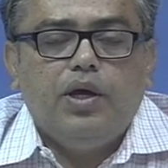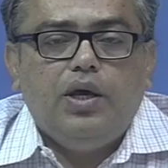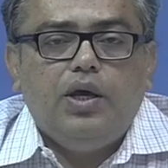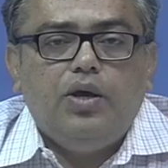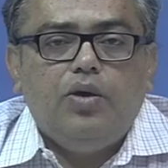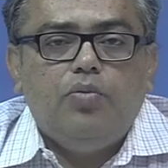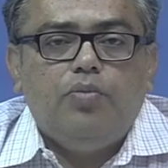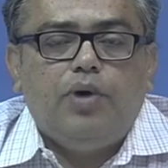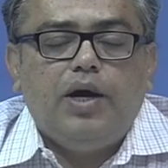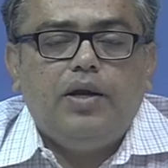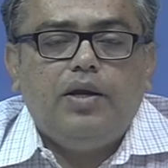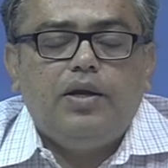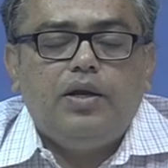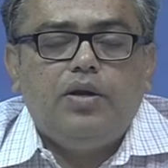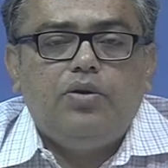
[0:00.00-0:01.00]
You might
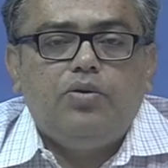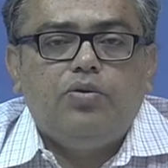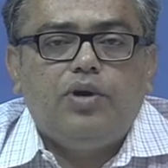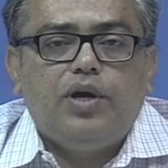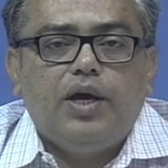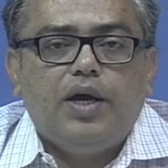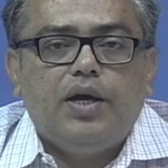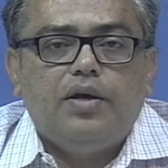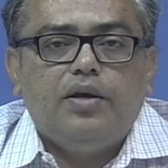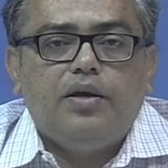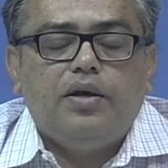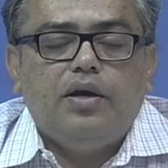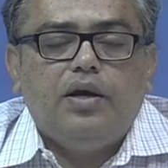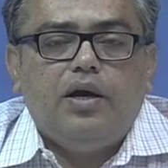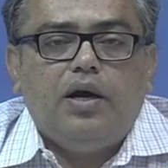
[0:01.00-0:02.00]
need to get
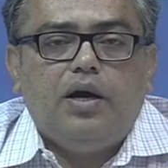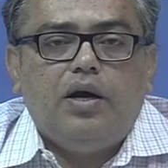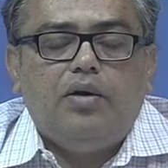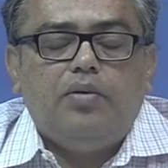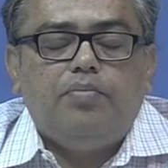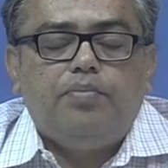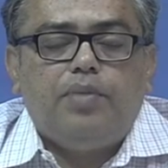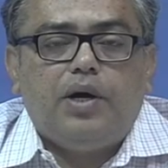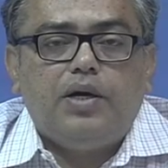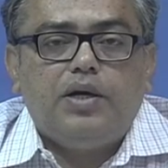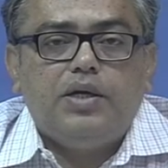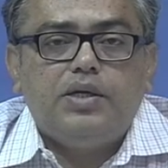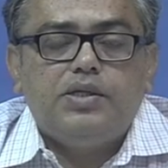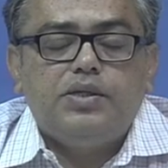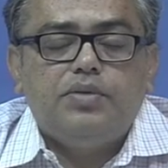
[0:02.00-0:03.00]
a
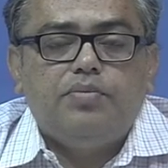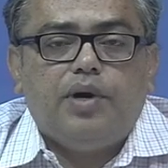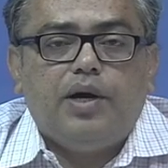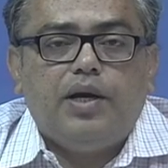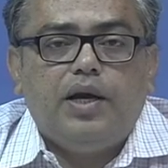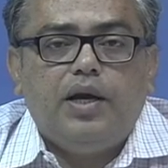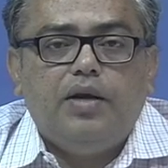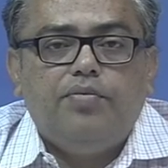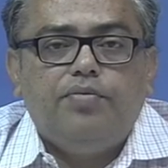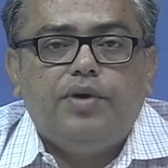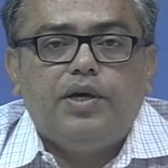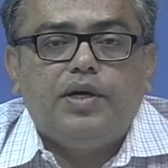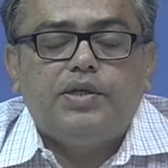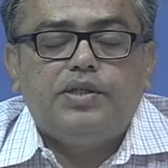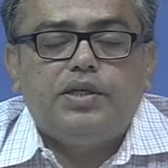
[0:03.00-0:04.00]
partnership
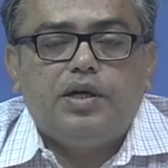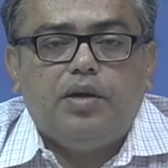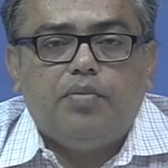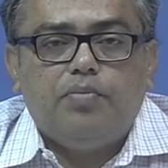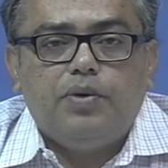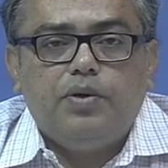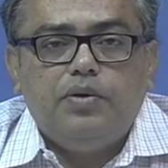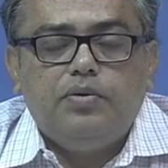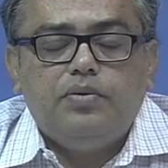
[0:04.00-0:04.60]
identification number.